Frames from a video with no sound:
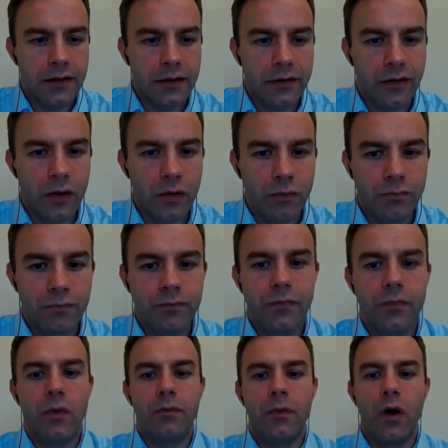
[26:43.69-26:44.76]
so
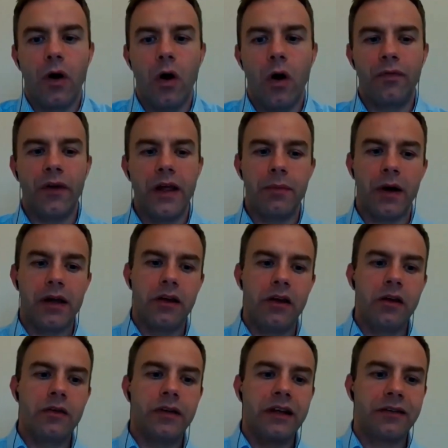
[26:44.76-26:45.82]
hopefully by
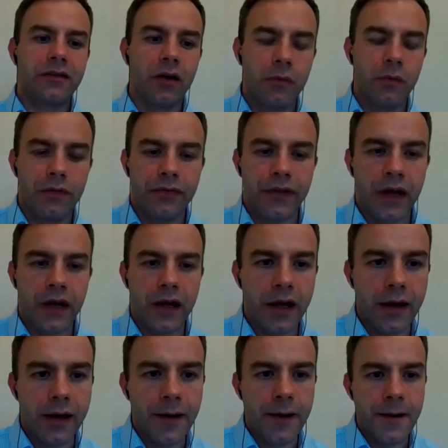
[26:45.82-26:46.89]
using some of
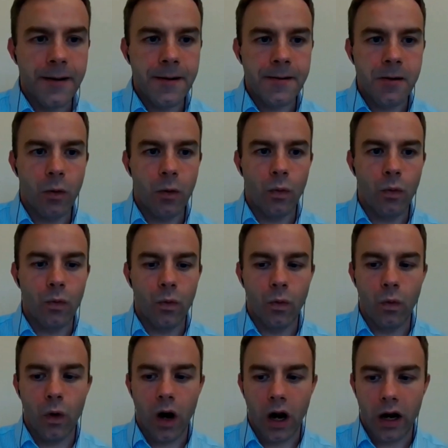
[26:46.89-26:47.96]
the
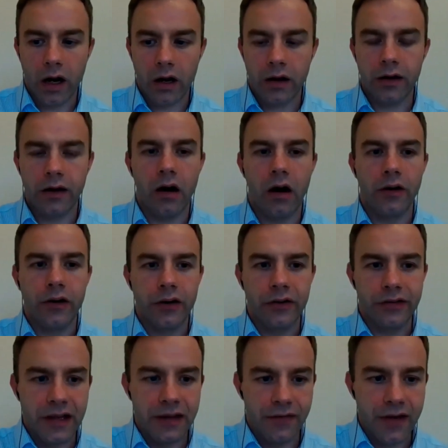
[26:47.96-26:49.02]
work on your
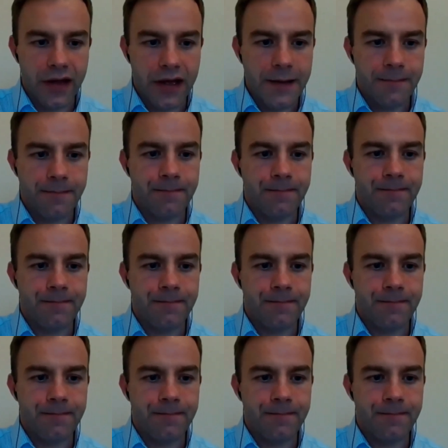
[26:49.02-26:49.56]
CV,